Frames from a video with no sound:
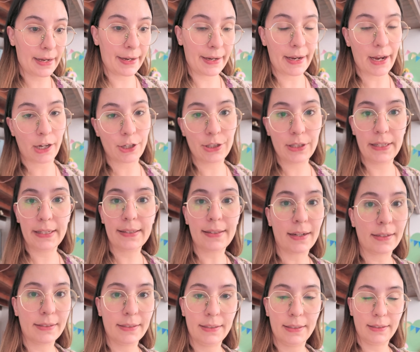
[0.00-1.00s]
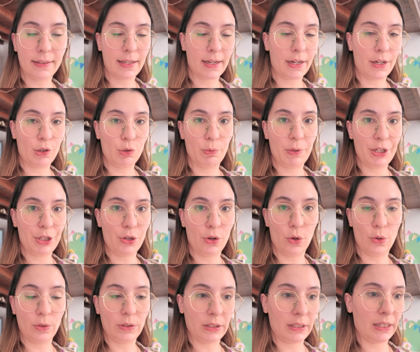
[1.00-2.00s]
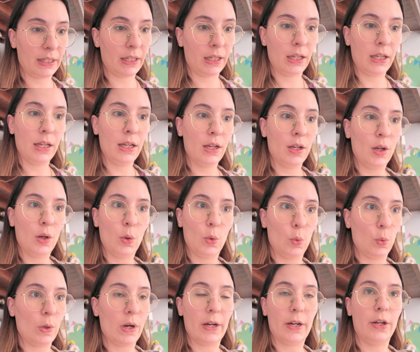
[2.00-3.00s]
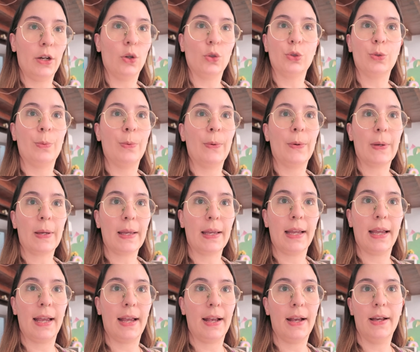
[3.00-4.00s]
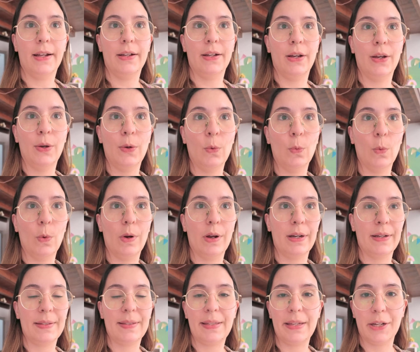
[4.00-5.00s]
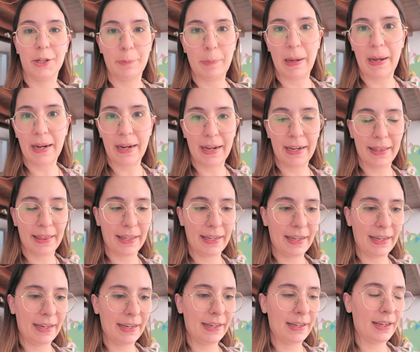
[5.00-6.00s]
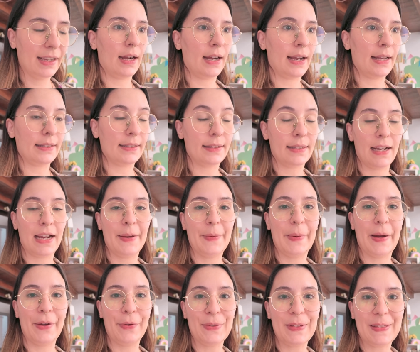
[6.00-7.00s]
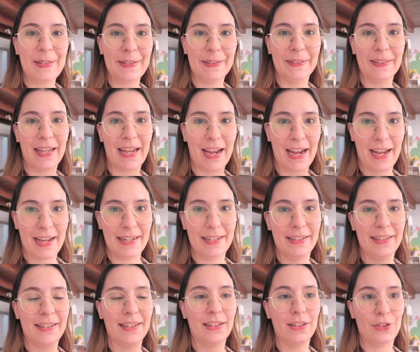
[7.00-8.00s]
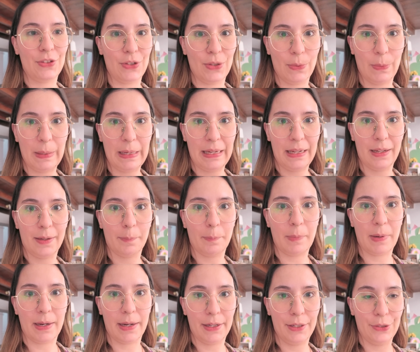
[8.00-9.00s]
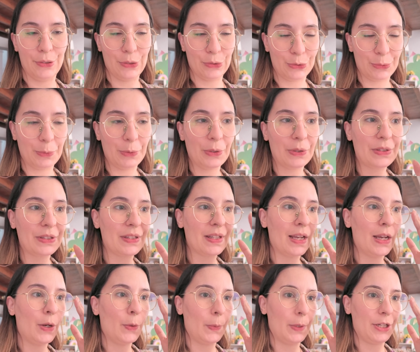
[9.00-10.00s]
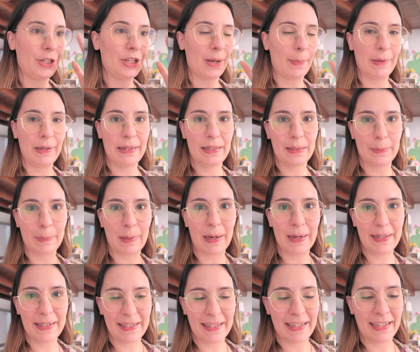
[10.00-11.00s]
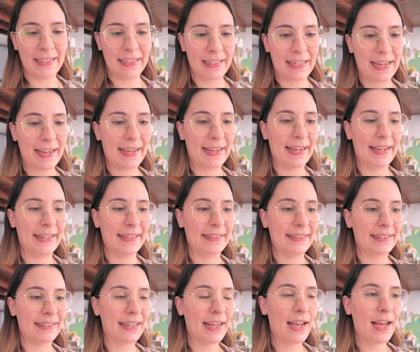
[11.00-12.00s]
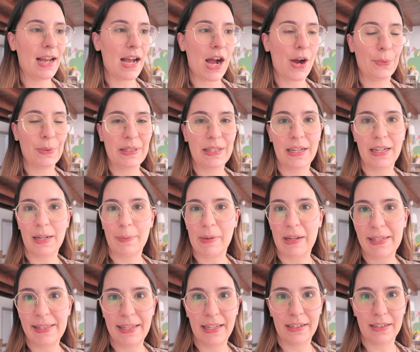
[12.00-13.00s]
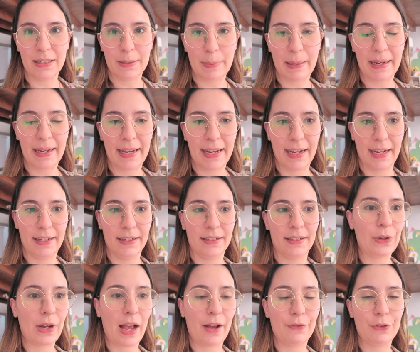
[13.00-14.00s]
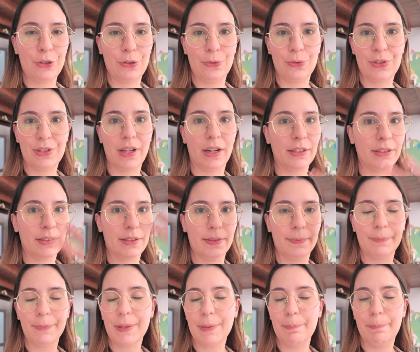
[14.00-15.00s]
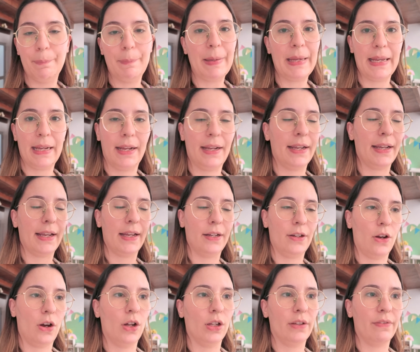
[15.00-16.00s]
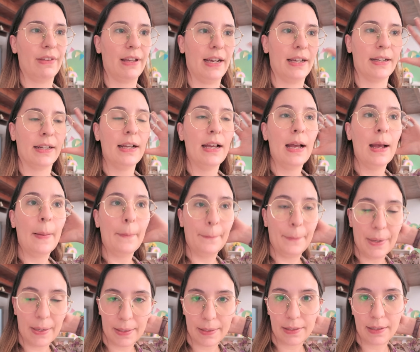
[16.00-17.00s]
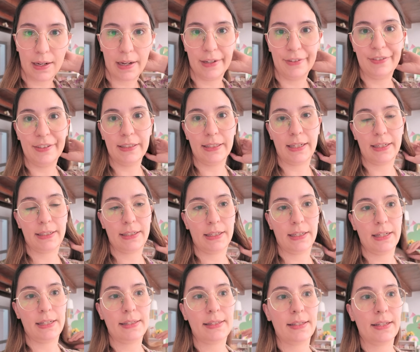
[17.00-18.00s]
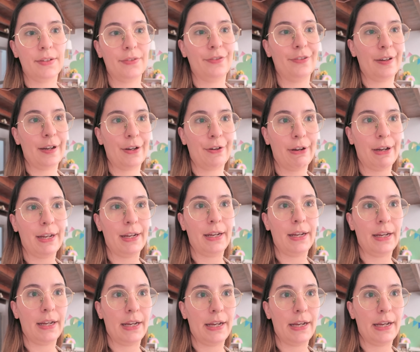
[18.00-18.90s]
I actually started in there with only one notebook and one sticker pack, I think. At the time, I was still hand sewing my notebooks with Japanese binding, and I was cutting my stickers by hand. You don't have to start big and all of that, but I feel like it's a very